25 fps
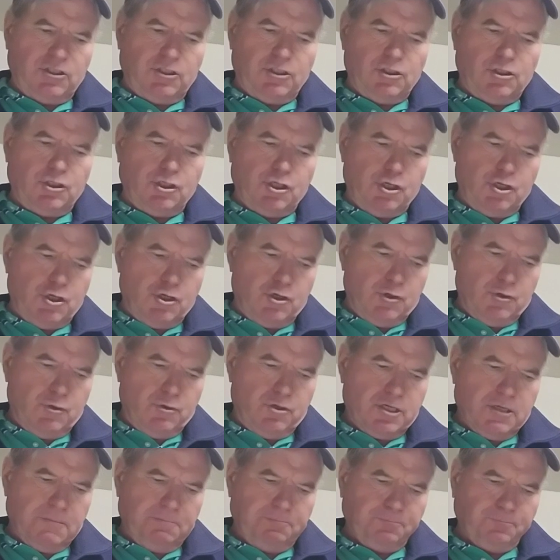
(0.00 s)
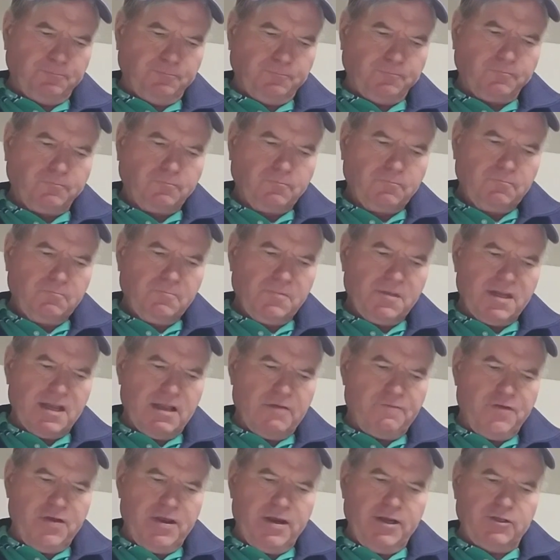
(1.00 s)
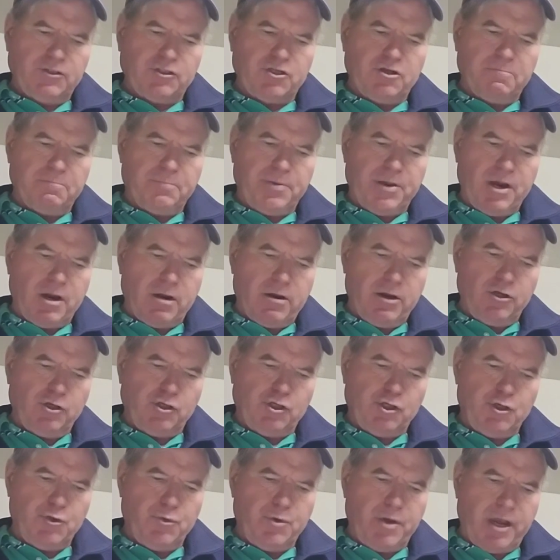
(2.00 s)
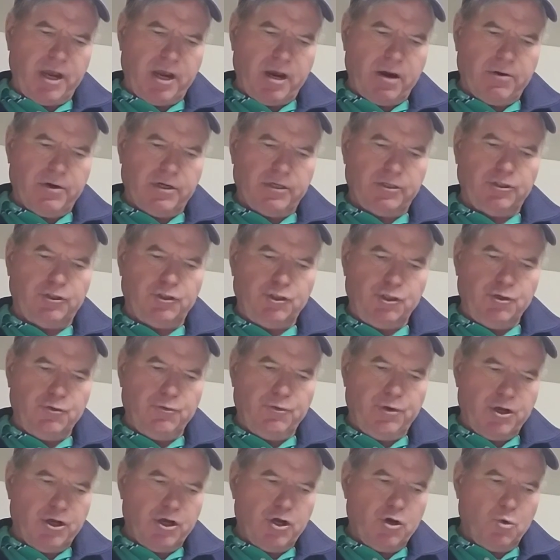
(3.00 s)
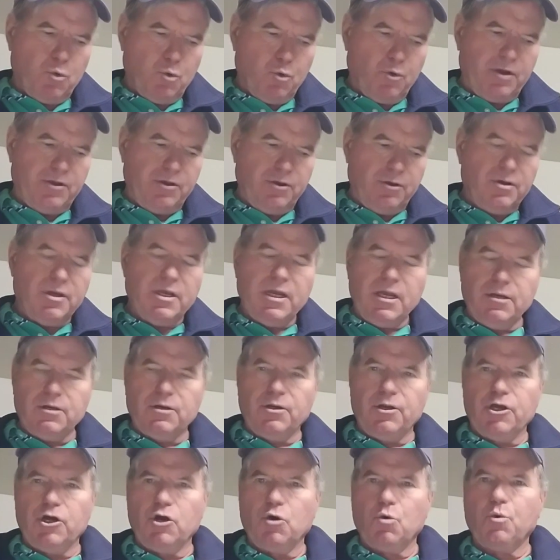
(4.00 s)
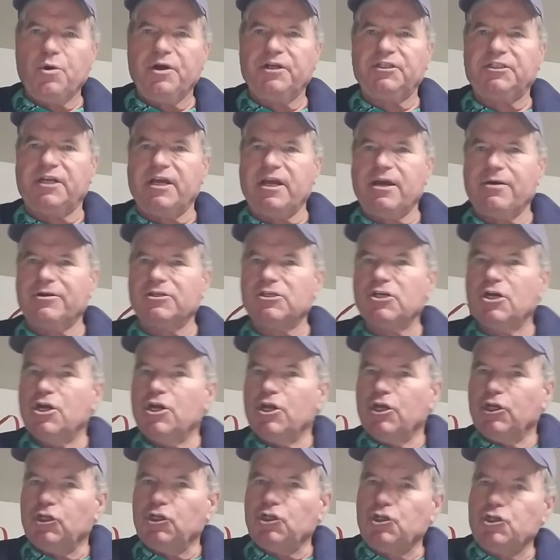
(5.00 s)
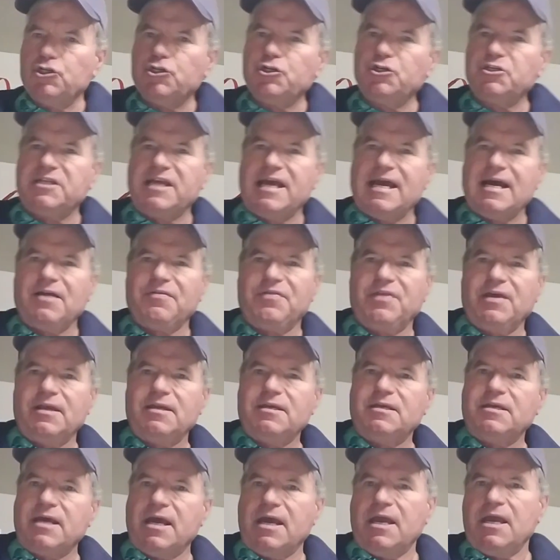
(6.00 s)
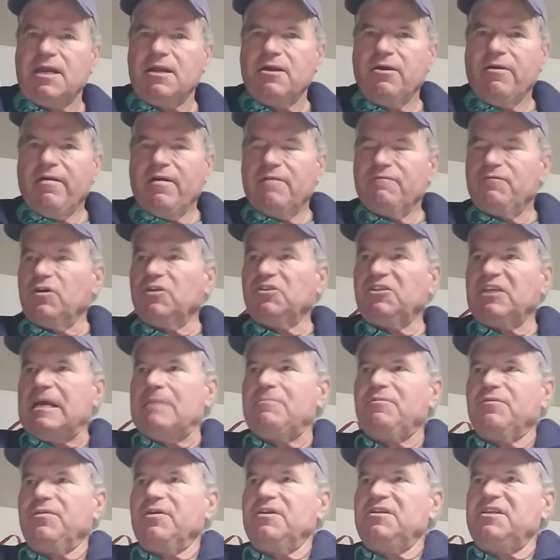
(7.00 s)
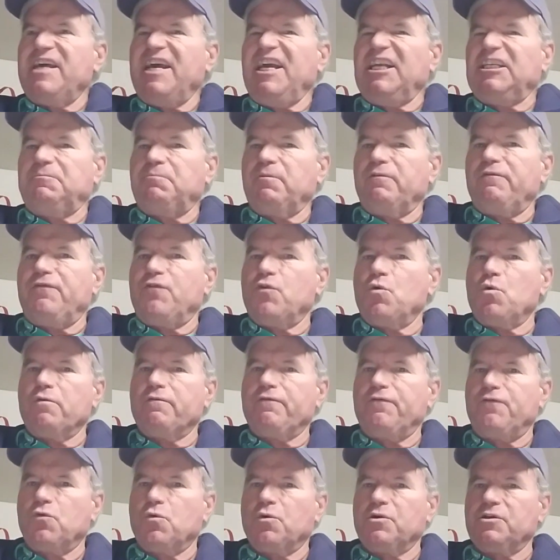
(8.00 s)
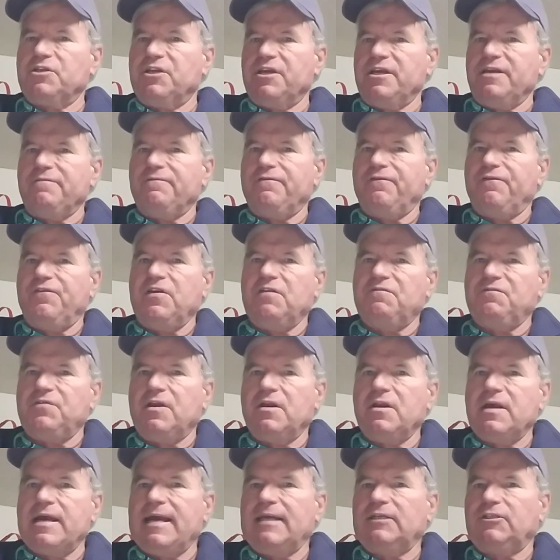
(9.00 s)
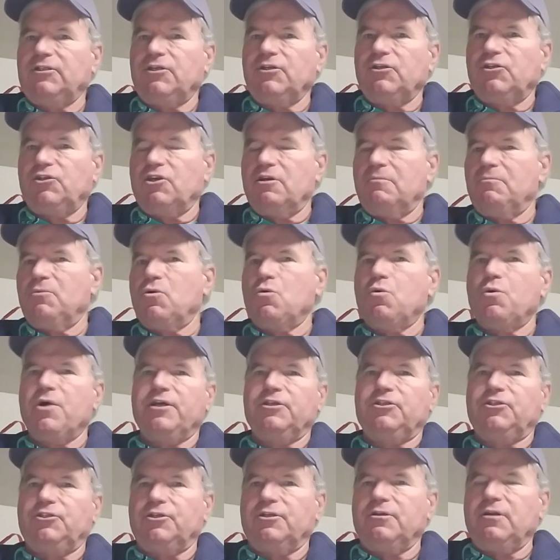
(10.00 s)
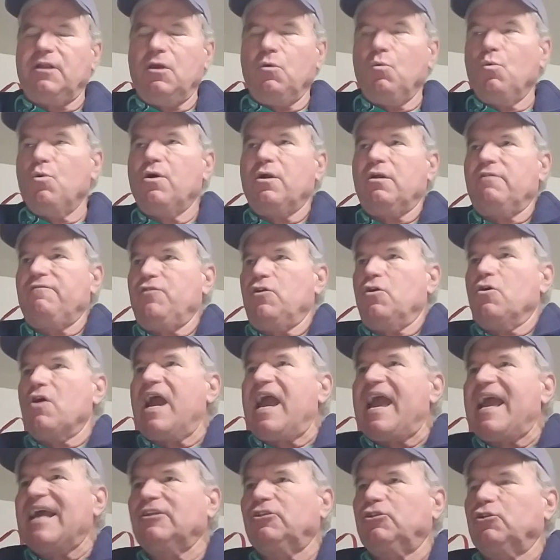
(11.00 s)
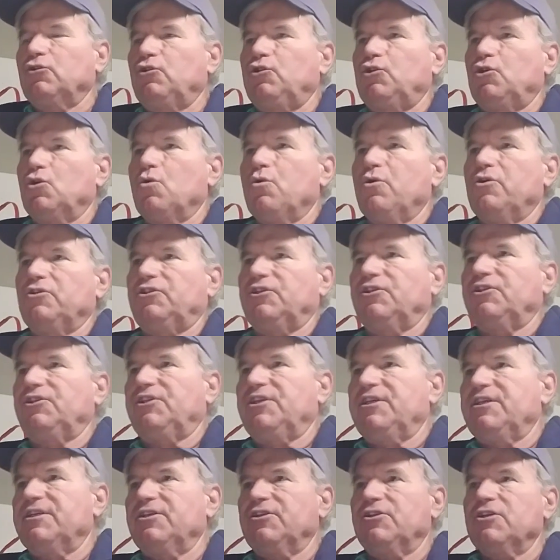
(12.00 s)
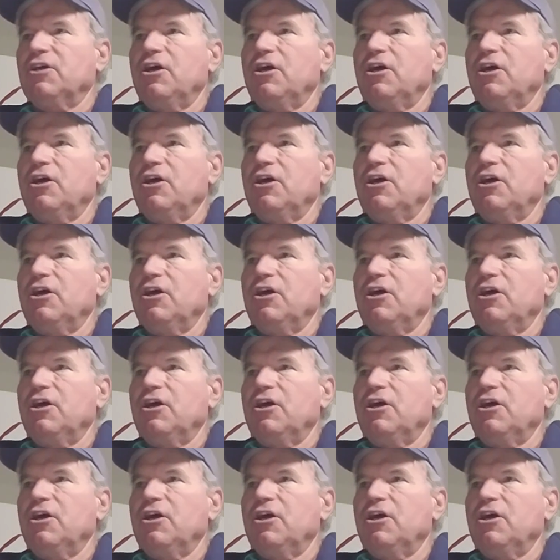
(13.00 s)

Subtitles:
is huge. If it is comparing 2 eras, you need to know which eras. Look down at that date. For example, the dates before 1450 and ask you some question, and one of your answer choices is